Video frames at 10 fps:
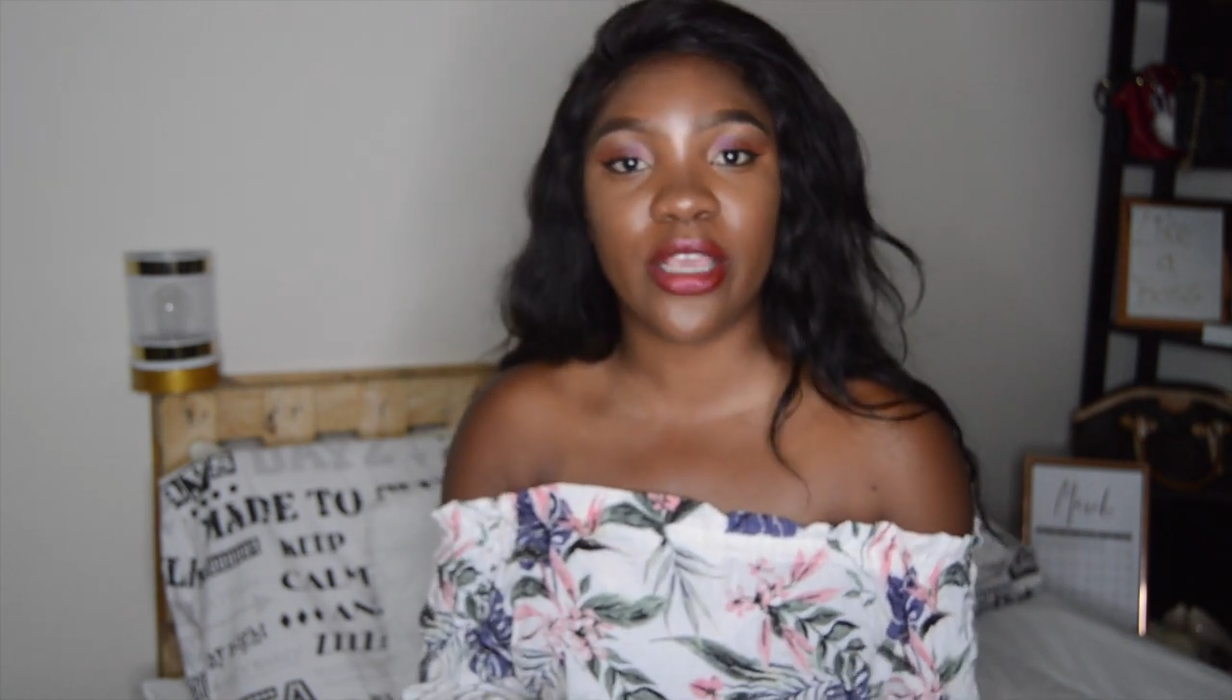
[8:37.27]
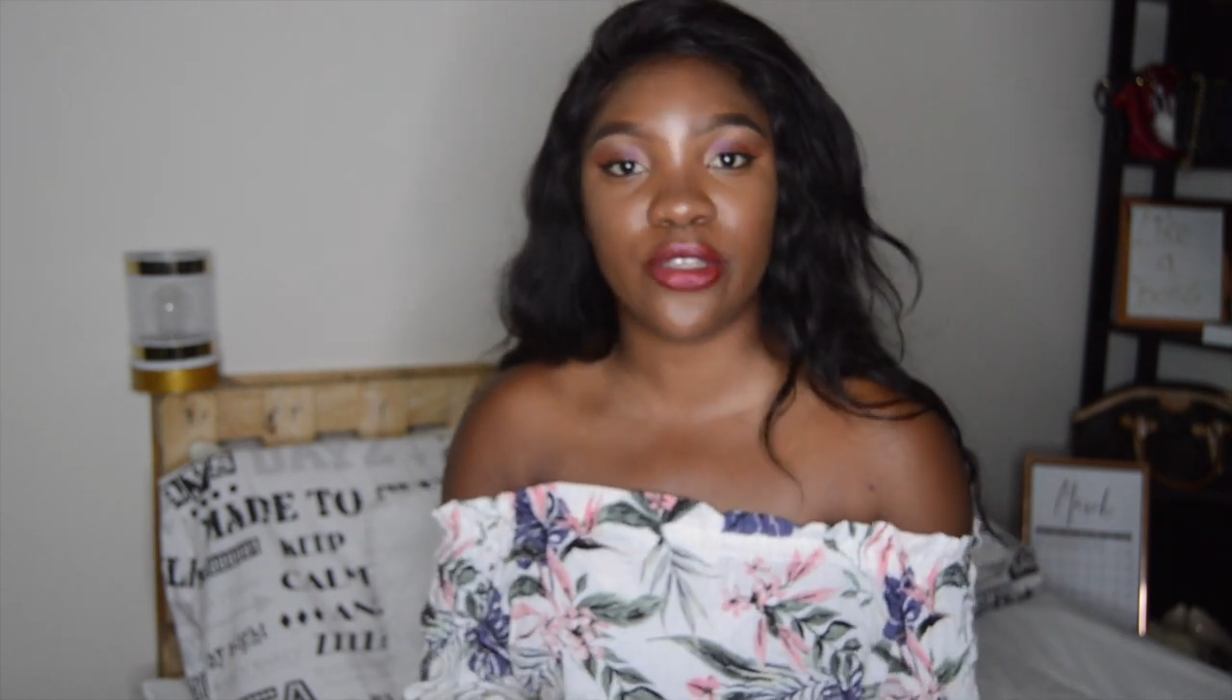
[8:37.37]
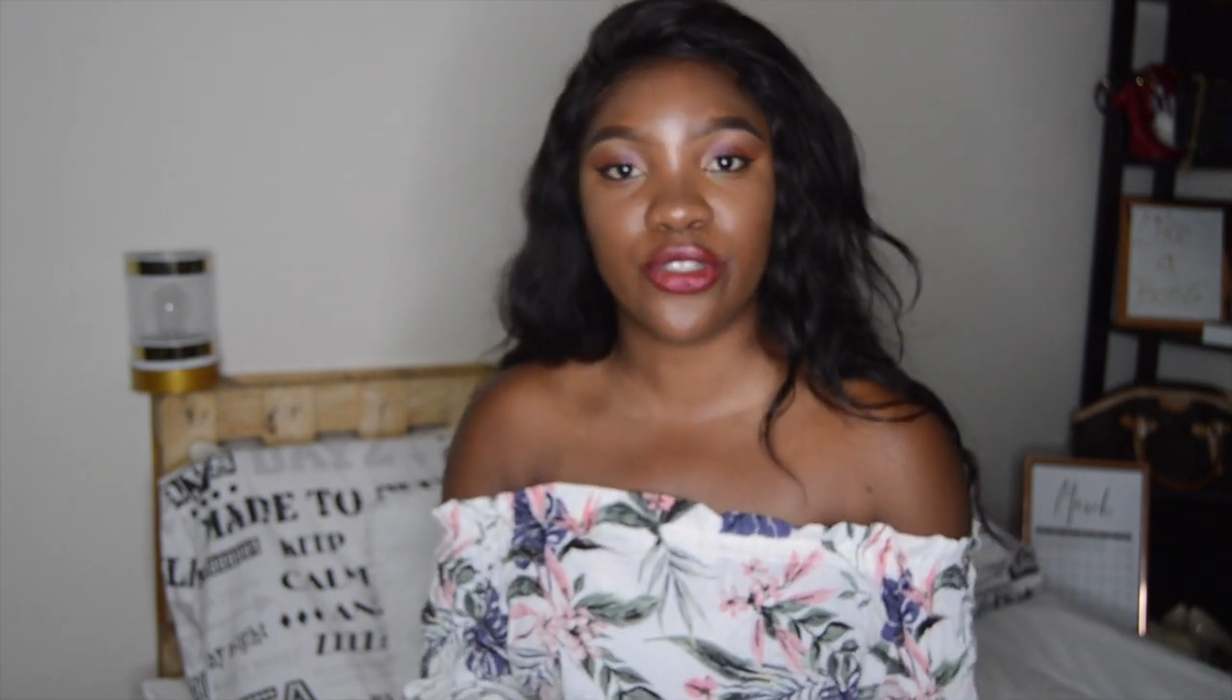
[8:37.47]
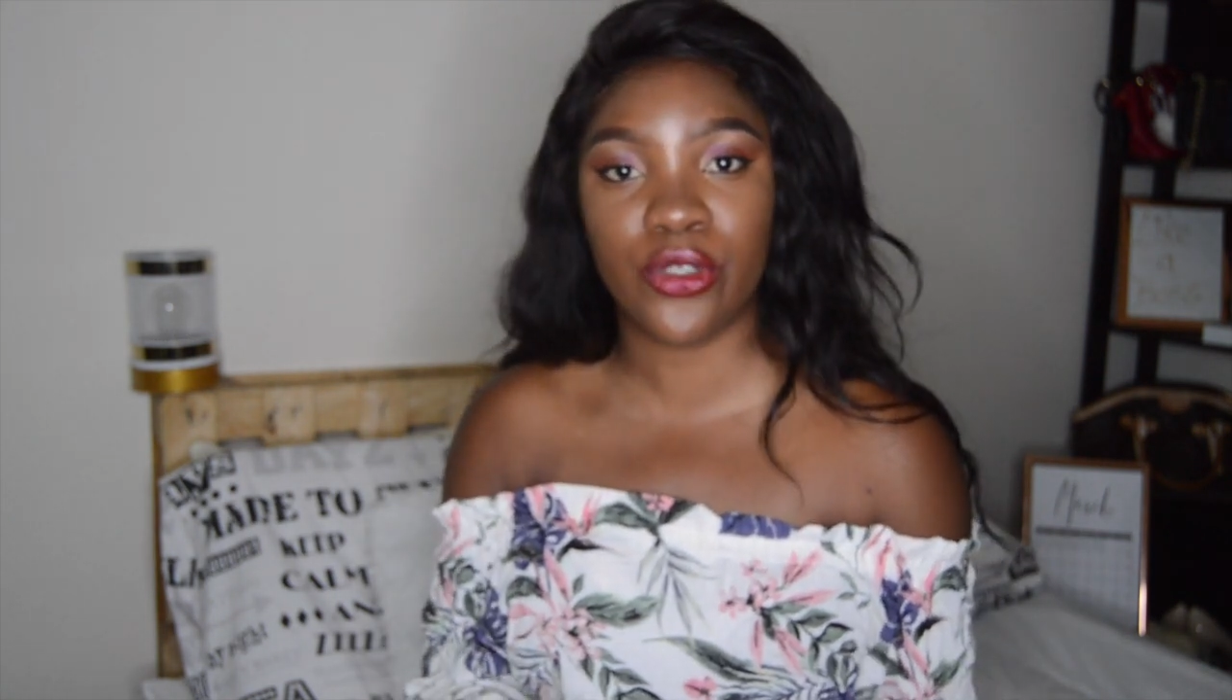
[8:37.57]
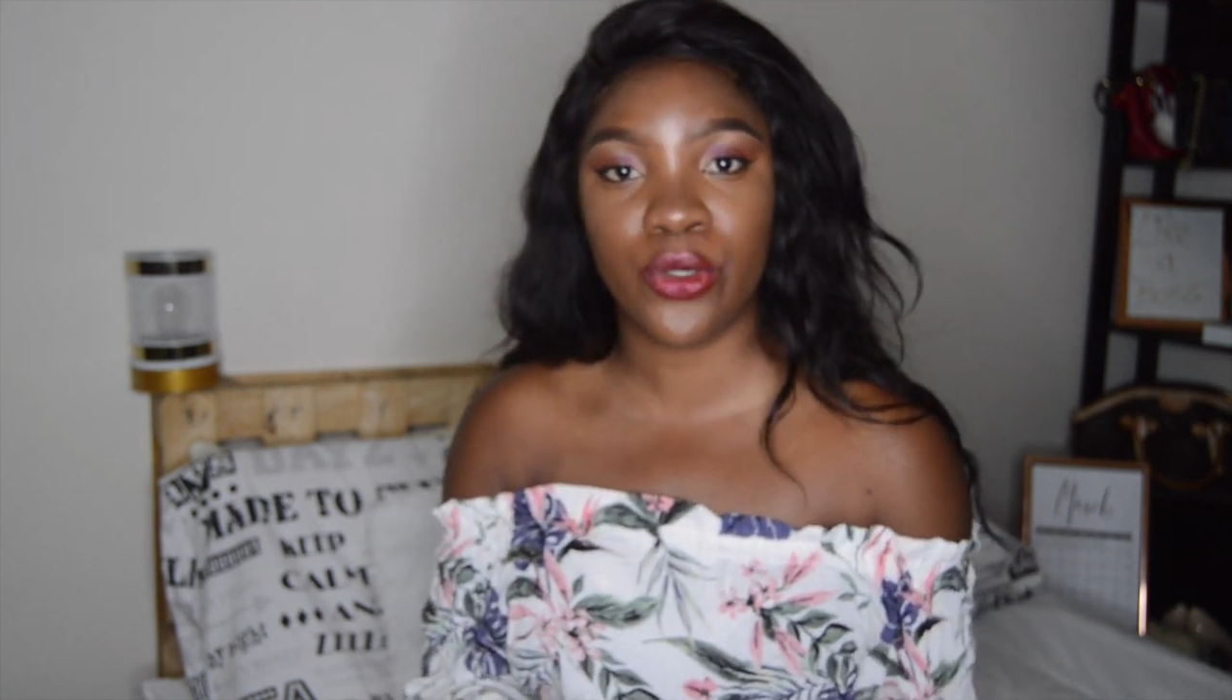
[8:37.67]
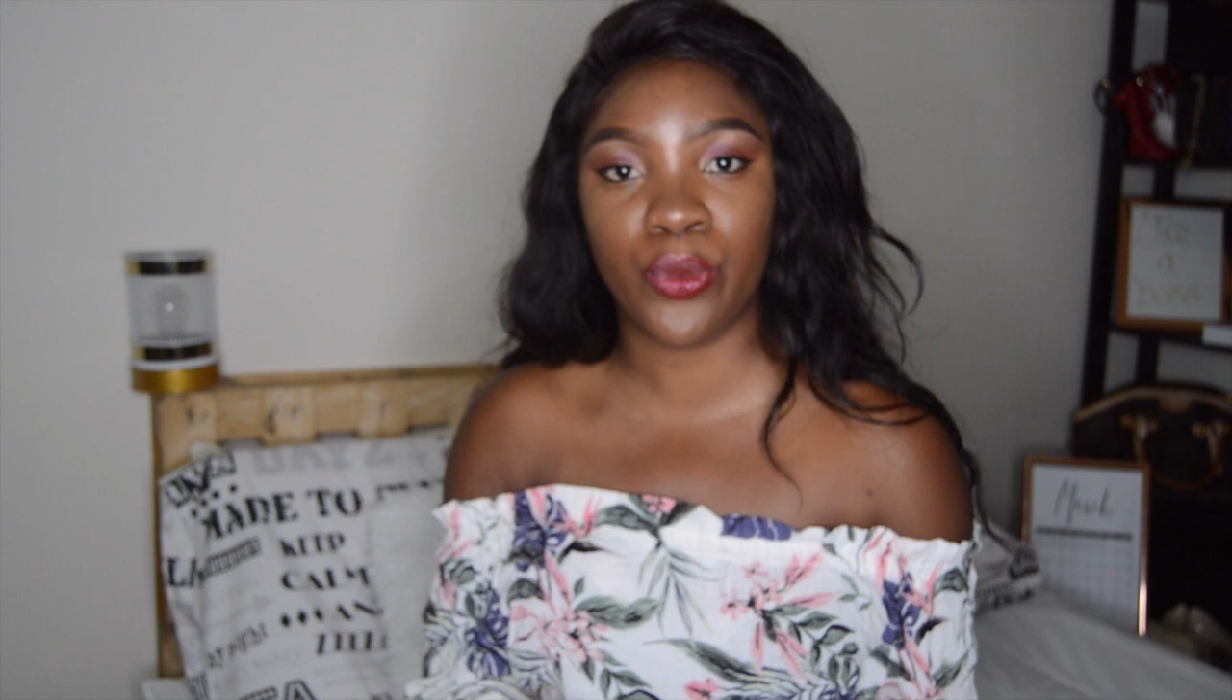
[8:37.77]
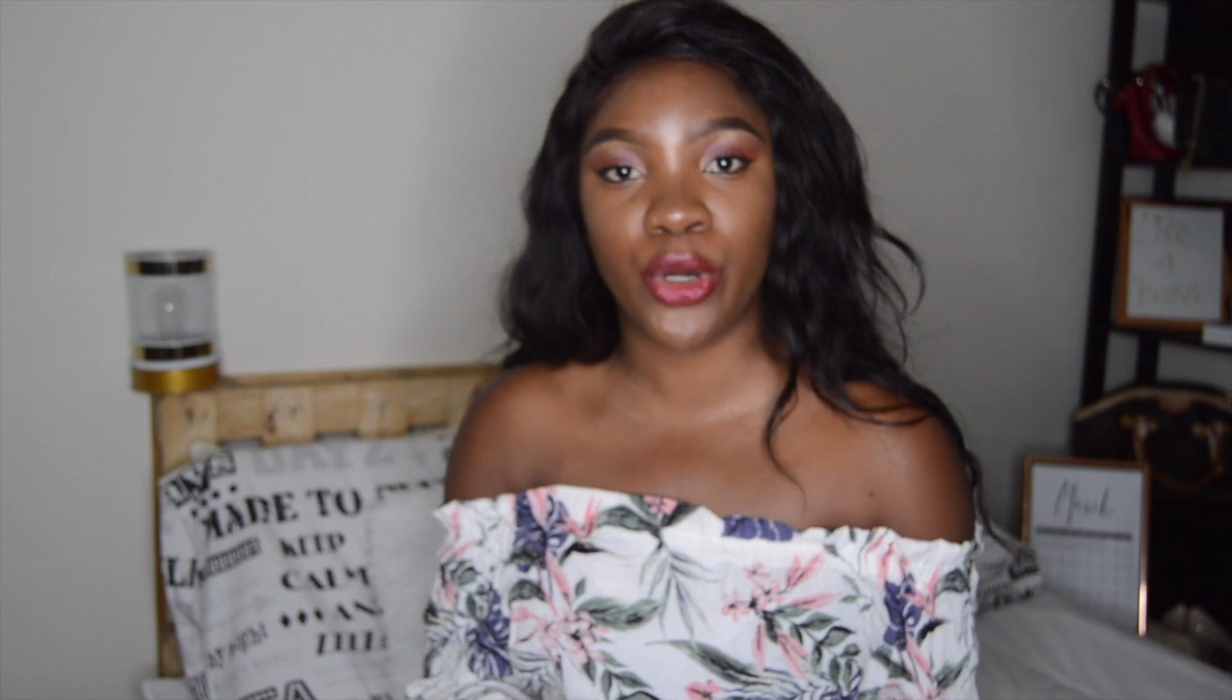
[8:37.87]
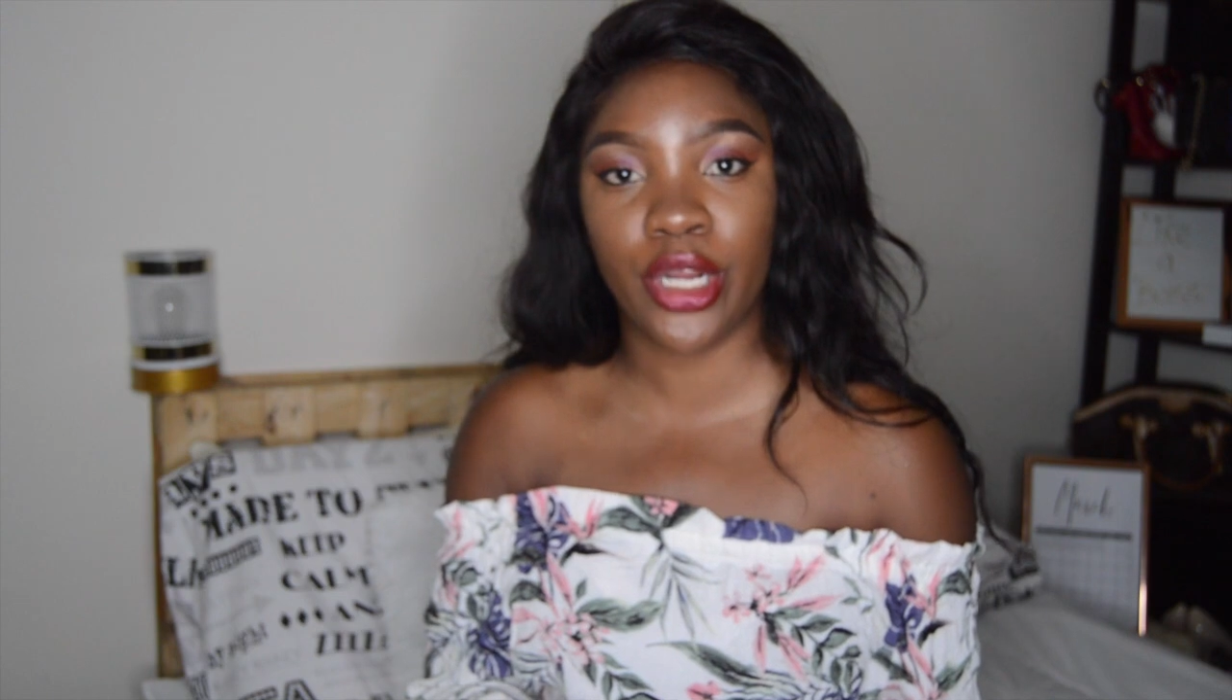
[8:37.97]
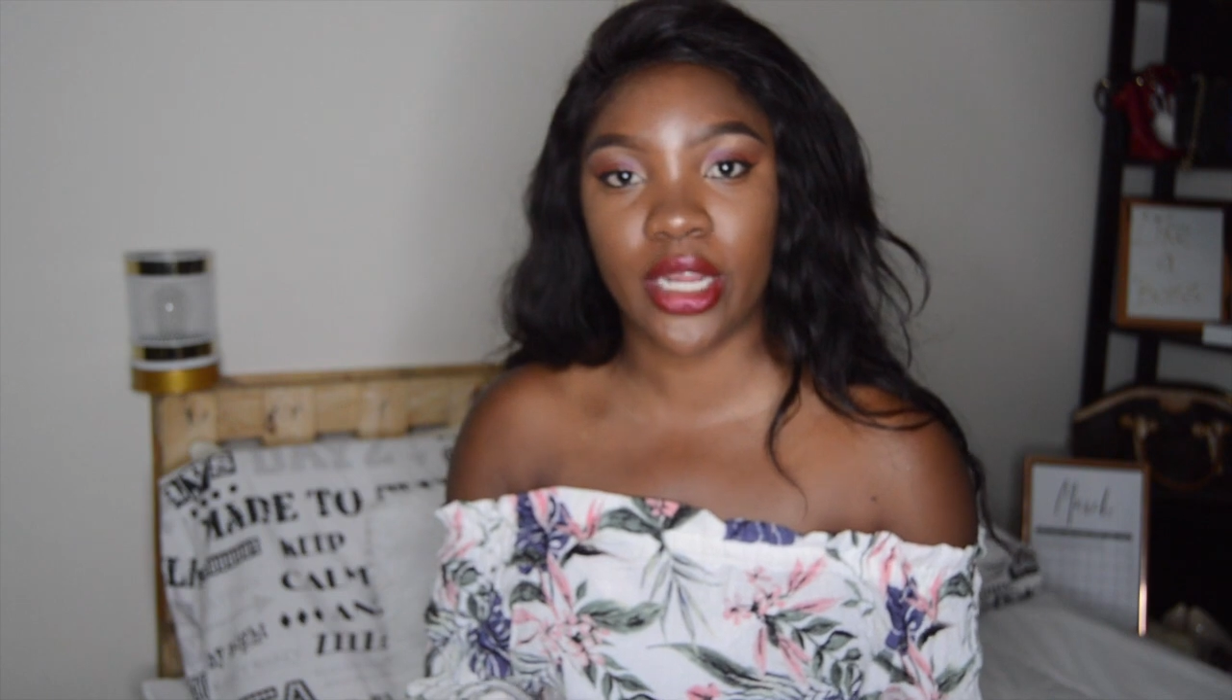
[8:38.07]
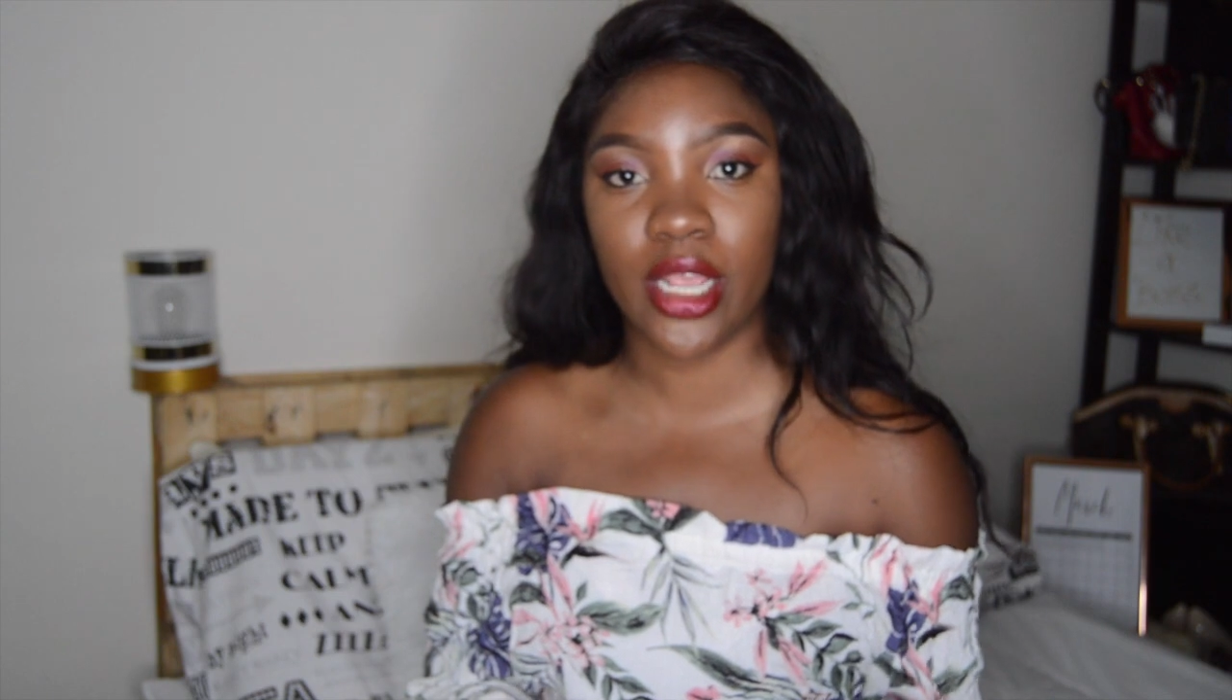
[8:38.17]
I used to
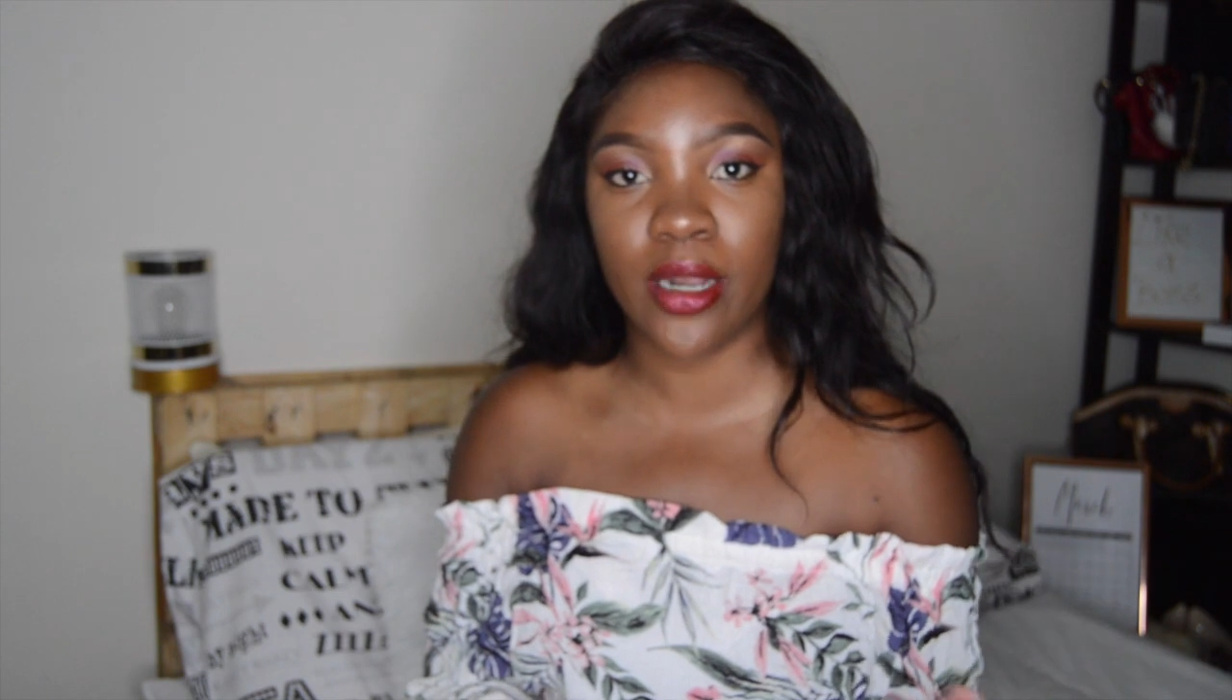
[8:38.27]
work